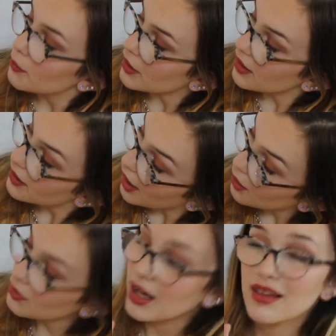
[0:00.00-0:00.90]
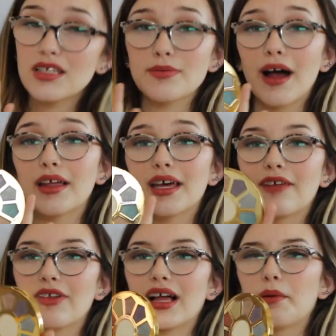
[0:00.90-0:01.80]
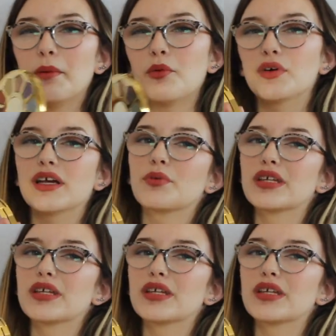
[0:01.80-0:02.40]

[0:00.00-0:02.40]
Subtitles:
But I really like this palette. I feel like a lot of people were like